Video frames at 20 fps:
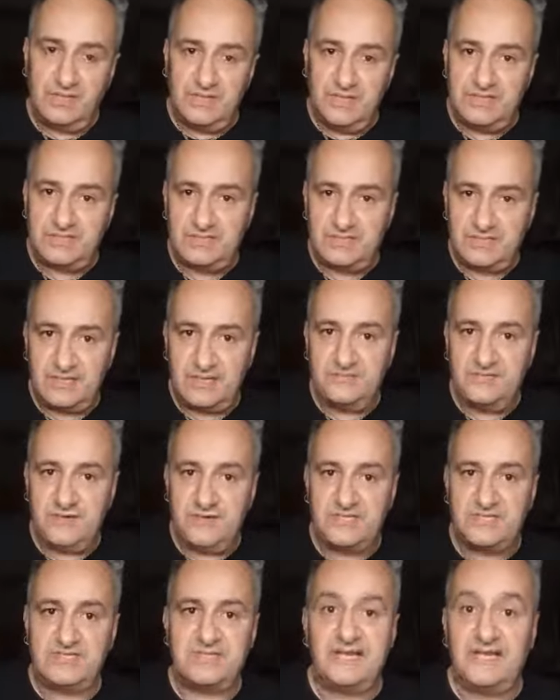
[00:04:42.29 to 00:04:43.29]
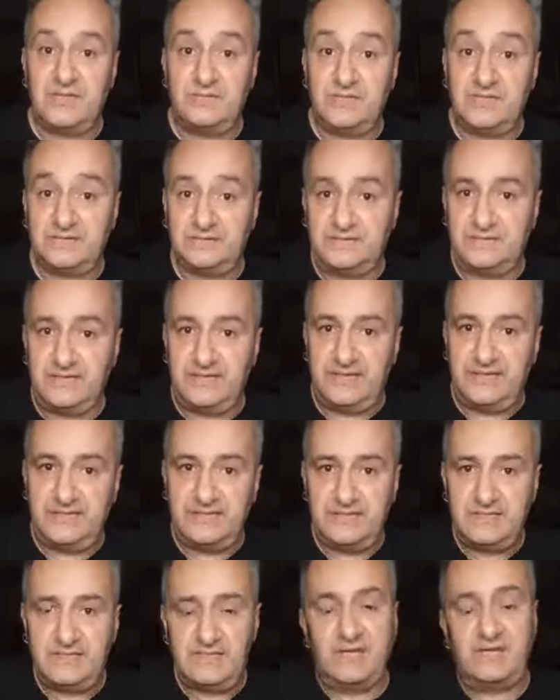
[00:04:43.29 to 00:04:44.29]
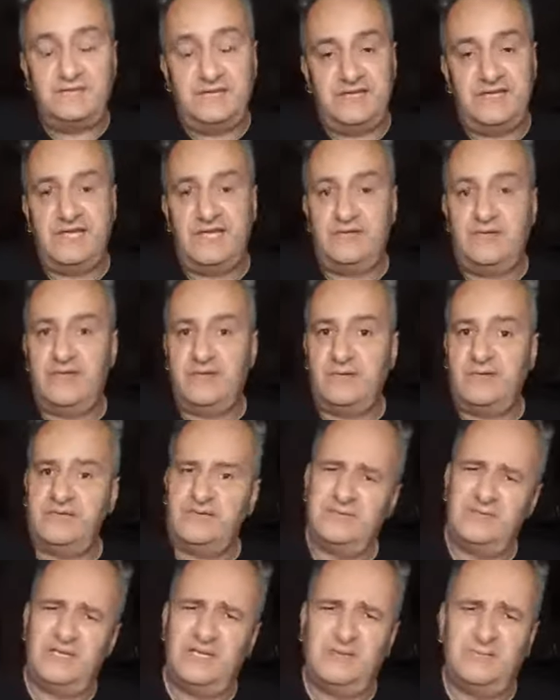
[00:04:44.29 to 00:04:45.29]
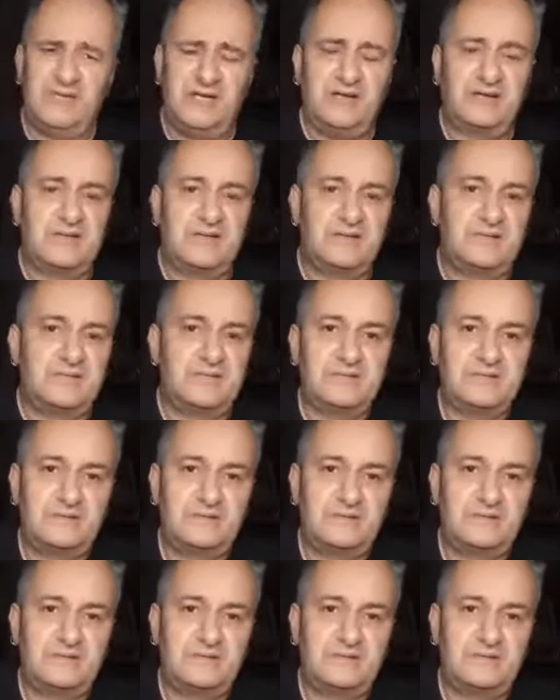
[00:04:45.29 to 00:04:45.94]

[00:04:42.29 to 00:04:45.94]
is a very sellable fight over here anyway, in America.